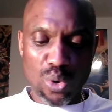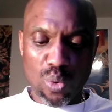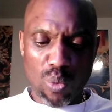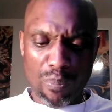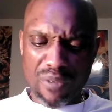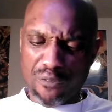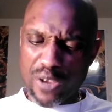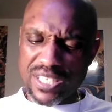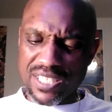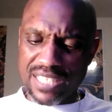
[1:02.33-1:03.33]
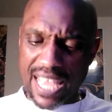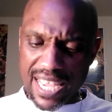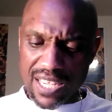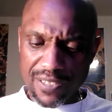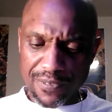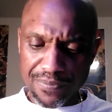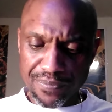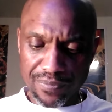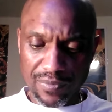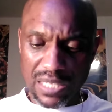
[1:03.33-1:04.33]
would be free today.
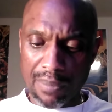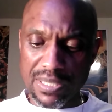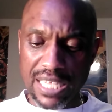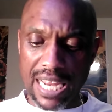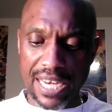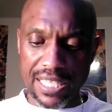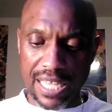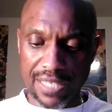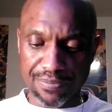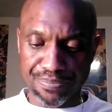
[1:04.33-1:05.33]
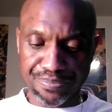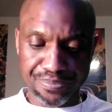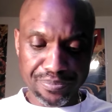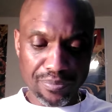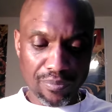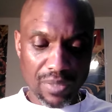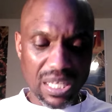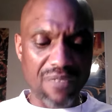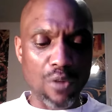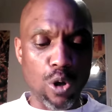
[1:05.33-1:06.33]
Let me say that again.
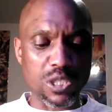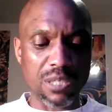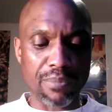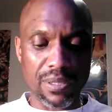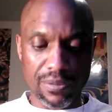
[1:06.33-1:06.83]
If other